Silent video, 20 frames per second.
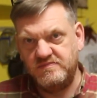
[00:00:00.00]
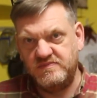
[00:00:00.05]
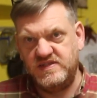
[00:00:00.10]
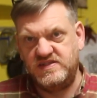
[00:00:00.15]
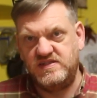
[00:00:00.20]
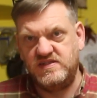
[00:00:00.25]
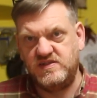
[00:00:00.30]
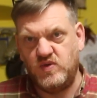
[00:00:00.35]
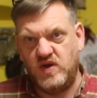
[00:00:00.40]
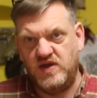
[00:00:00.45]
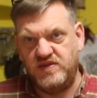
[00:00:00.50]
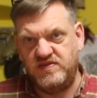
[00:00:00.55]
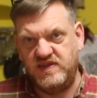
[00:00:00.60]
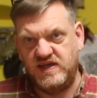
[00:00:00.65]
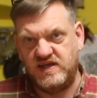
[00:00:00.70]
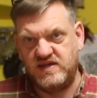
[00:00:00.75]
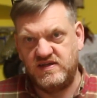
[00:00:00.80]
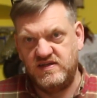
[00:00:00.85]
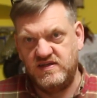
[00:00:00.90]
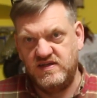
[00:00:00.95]
This is quite a
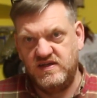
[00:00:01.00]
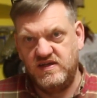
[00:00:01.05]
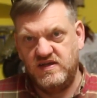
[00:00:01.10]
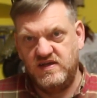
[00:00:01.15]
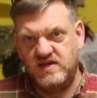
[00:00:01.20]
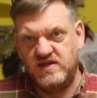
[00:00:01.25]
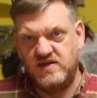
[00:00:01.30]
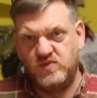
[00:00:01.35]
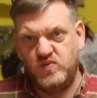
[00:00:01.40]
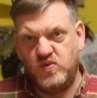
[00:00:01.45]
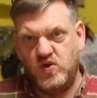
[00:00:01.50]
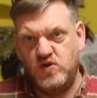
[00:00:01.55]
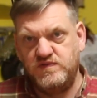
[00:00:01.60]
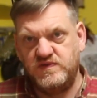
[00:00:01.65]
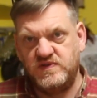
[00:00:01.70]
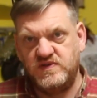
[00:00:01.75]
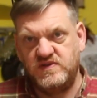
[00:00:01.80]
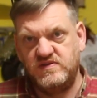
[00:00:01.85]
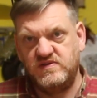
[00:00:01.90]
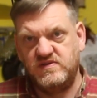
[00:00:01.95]
thick
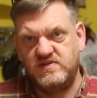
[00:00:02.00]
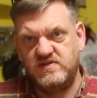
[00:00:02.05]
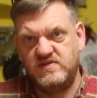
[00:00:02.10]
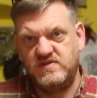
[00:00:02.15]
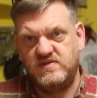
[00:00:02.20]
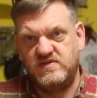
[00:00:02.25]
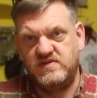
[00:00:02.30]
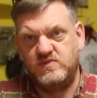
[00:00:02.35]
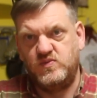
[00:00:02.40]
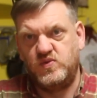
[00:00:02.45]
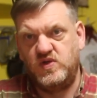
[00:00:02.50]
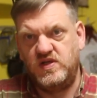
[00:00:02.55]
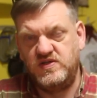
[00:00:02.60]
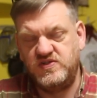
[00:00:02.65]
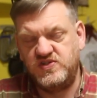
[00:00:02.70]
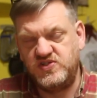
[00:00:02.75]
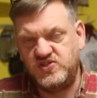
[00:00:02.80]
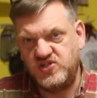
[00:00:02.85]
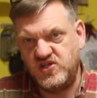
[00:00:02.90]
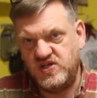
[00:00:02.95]
woven woolen
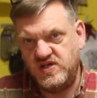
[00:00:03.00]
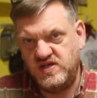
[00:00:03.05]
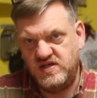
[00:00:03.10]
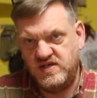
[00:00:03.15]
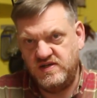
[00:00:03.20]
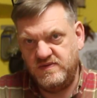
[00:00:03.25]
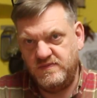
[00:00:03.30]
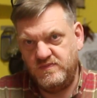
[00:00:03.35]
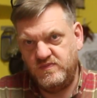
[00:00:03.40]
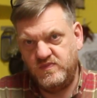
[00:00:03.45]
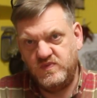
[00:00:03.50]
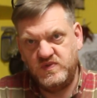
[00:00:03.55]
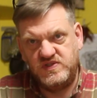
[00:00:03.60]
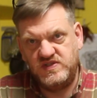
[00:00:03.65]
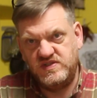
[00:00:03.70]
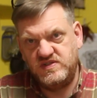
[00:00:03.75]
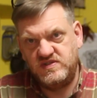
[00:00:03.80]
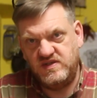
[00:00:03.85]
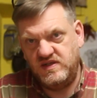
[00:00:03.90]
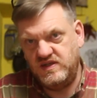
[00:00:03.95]
shirt, which
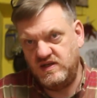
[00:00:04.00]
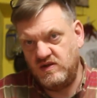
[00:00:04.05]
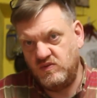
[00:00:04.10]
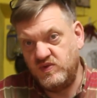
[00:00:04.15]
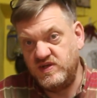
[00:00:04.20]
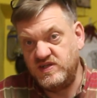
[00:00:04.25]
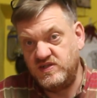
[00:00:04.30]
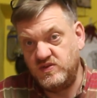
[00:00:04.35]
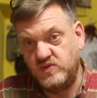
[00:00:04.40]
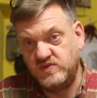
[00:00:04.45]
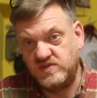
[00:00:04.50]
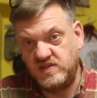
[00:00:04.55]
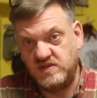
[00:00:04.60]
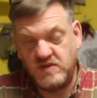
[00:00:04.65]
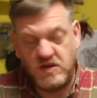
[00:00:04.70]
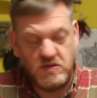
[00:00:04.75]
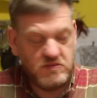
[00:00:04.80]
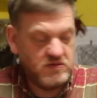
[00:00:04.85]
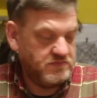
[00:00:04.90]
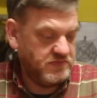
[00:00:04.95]
is, we're indoors at the
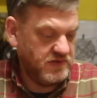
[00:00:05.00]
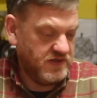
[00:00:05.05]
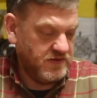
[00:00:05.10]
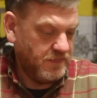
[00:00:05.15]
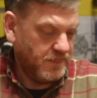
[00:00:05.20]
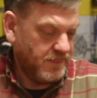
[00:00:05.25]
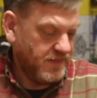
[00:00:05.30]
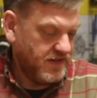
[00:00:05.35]
moment, but